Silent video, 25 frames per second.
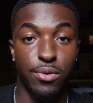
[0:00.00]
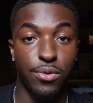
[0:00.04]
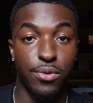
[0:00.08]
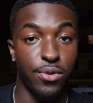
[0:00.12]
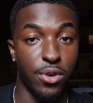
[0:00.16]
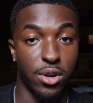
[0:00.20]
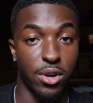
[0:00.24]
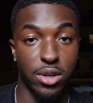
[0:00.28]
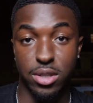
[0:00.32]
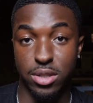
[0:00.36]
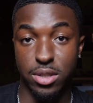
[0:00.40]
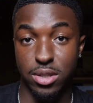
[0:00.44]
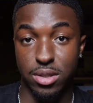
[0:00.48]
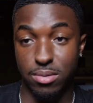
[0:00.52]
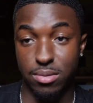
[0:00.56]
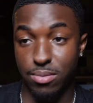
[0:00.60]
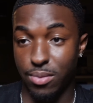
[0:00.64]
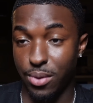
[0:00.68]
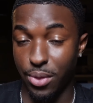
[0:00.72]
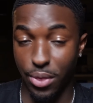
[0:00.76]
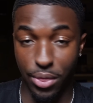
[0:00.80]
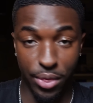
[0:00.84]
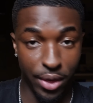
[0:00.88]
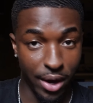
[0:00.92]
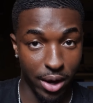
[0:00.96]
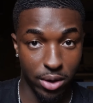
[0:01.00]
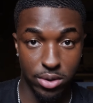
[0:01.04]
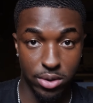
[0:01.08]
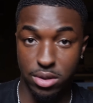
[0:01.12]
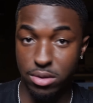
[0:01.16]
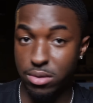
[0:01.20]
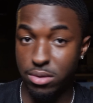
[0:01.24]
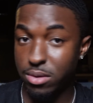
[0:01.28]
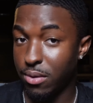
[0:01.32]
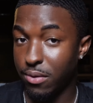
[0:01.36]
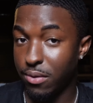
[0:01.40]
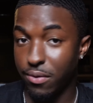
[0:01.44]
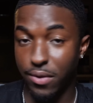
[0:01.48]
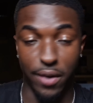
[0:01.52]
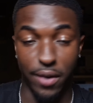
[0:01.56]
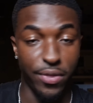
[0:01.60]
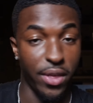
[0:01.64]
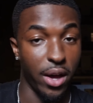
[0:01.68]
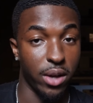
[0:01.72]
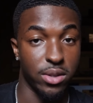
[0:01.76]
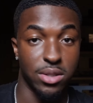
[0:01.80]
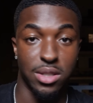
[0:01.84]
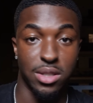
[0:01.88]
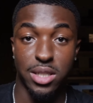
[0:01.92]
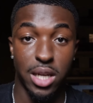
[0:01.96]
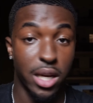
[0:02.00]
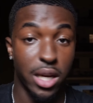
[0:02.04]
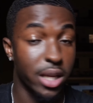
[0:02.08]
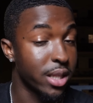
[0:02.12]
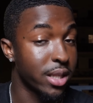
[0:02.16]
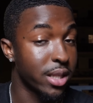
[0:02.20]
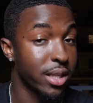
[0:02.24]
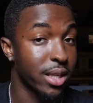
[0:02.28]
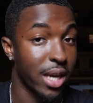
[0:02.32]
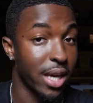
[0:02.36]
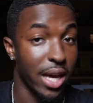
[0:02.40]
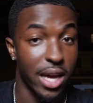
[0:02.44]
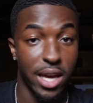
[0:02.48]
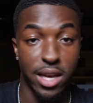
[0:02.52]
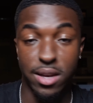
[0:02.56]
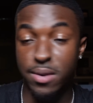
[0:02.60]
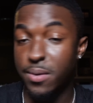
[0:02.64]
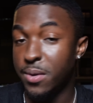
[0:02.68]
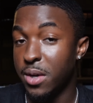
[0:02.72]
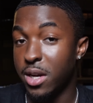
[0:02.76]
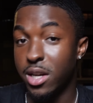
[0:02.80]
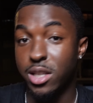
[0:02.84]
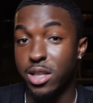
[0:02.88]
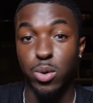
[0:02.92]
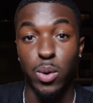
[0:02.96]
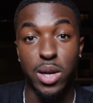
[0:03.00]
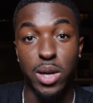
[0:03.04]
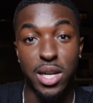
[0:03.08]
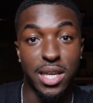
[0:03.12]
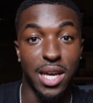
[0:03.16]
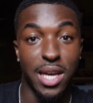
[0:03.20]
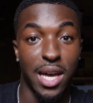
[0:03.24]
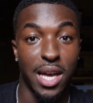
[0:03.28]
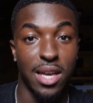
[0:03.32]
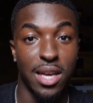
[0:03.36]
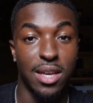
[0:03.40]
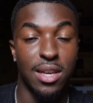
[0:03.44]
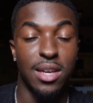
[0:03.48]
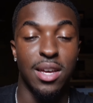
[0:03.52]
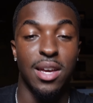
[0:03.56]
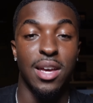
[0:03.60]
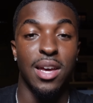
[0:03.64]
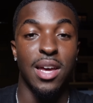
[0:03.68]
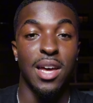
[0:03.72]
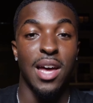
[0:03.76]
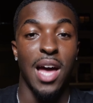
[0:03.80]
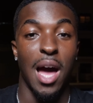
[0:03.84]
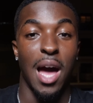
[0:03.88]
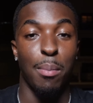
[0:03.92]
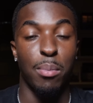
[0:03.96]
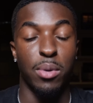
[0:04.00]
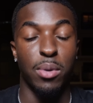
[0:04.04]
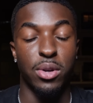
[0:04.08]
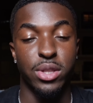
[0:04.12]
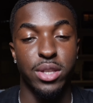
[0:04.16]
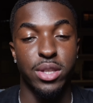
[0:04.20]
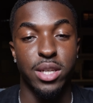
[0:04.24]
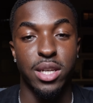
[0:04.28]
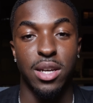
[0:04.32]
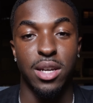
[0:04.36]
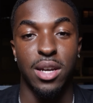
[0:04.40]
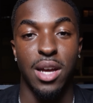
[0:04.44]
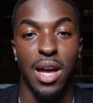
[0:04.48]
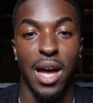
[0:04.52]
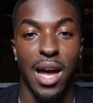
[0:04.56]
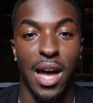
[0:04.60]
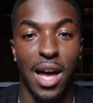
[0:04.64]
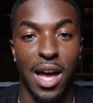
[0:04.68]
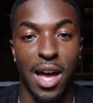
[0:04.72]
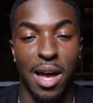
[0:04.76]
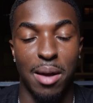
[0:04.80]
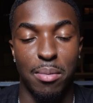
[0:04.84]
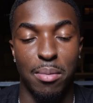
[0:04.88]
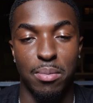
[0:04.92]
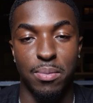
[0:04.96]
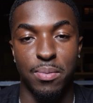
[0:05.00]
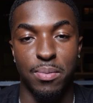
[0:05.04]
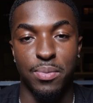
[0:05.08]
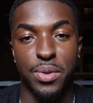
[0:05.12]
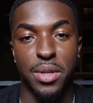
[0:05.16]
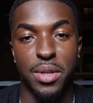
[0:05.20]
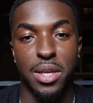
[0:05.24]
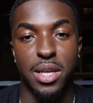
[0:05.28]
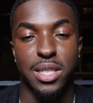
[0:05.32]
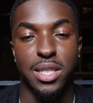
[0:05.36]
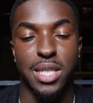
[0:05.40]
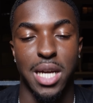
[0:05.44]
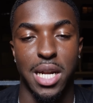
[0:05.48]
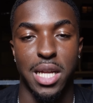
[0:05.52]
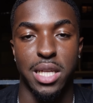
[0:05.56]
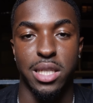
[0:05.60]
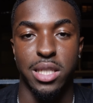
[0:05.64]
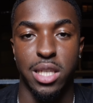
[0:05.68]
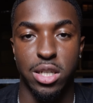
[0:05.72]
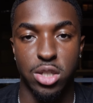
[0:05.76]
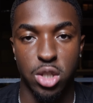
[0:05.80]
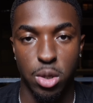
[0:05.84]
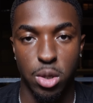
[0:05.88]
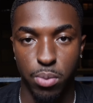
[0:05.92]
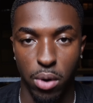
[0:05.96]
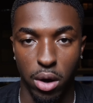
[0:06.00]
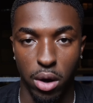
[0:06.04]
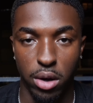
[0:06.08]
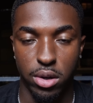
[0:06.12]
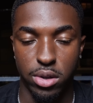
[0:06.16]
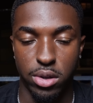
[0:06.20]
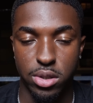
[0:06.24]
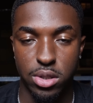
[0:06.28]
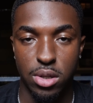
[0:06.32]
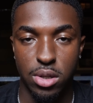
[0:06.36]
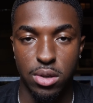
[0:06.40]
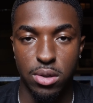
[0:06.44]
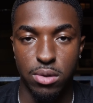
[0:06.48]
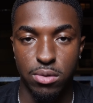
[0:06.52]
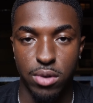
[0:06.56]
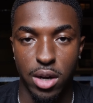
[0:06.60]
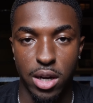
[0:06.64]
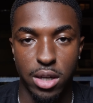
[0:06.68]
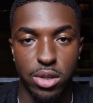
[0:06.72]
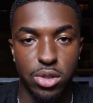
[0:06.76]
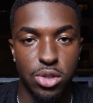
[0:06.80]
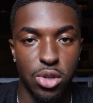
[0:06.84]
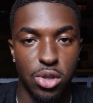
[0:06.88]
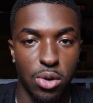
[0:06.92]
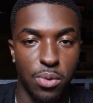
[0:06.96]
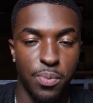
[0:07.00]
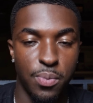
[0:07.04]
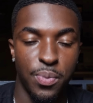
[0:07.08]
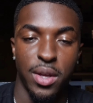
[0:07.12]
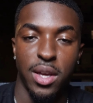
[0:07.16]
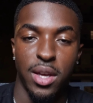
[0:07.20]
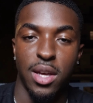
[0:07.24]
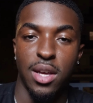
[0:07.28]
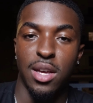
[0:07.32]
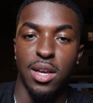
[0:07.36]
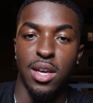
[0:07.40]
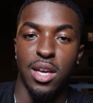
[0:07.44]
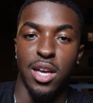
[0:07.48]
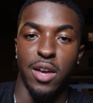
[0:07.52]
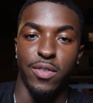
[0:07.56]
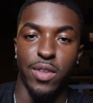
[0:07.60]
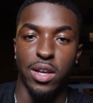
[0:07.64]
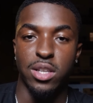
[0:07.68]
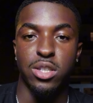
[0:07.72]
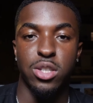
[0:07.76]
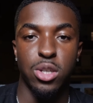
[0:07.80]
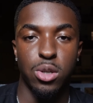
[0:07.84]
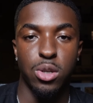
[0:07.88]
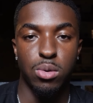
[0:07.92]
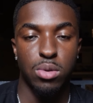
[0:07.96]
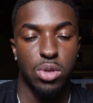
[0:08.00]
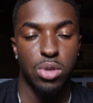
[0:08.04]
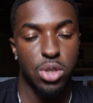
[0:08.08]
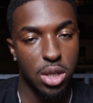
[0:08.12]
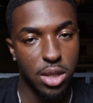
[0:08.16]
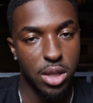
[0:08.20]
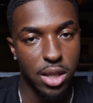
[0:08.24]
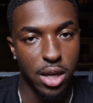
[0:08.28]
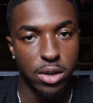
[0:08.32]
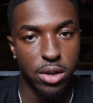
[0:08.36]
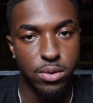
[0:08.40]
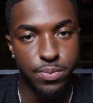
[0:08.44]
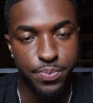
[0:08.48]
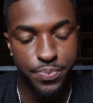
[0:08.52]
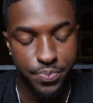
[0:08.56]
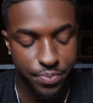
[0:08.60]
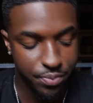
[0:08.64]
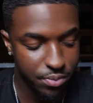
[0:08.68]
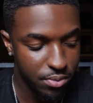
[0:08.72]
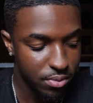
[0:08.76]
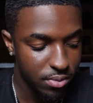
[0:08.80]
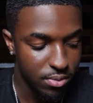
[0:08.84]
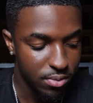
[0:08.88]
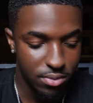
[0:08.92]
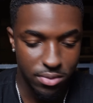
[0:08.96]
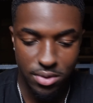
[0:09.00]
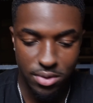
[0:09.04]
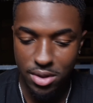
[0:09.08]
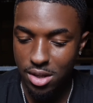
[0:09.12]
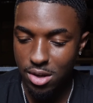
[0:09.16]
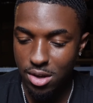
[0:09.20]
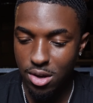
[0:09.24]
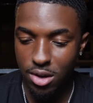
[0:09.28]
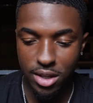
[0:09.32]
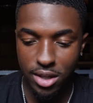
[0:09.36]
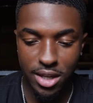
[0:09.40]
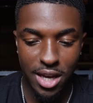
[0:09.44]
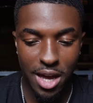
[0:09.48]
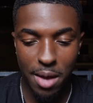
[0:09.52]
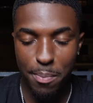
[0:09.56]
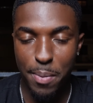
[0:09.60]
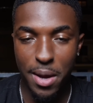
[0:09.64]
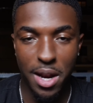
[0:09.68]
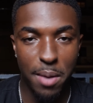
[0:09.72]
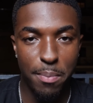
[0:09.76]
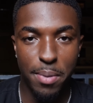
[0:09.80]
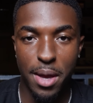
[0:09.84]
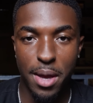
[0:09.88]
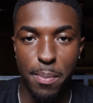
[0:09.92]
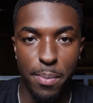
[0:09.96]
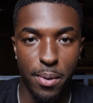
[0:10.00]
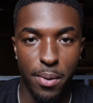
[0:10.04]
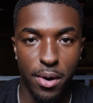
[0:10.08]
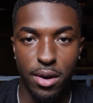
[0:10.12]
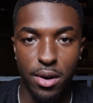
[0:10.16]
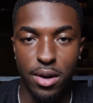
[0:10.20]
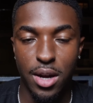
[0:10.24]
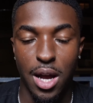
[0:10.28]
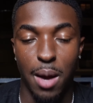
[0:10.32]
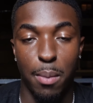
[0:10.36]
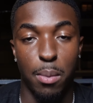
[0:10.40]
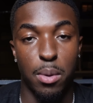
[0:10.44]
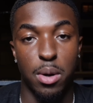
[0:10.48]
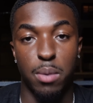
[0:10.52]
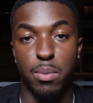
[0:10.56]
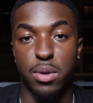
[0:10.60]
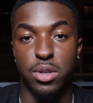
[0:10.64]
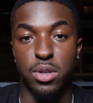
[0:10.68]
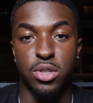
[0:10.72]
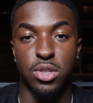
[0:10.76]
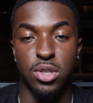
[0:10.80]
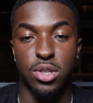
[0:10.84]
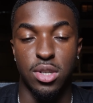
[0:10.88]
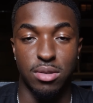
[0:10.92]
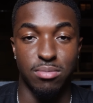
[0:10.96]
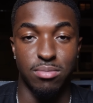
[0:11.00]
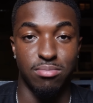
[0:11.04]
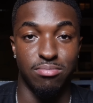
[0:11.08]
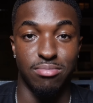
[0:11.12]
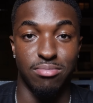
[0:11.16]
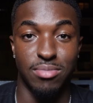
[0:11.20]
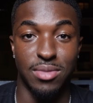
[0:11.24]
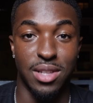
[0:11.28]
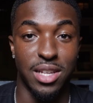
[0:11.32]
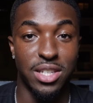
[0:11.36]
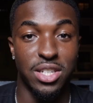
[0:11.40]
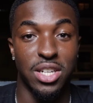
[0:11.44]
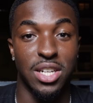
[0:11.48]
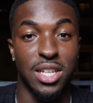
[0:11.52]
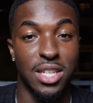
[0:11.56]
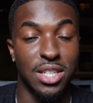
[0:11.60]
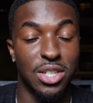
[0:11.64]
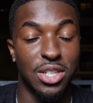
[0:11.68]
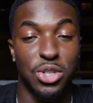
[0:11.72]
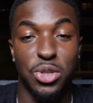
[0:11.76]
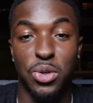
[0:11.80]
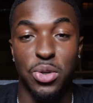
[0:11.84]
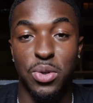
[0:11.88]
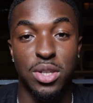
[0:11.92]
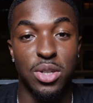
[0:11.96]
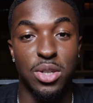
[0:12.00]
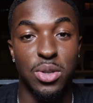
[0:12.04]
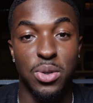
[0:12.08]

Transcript: 1,000, 5,000, 10K, 20K a month selling digital products, right? So if that's you, sit down, get a pen and paper. I'm going to be literally shooting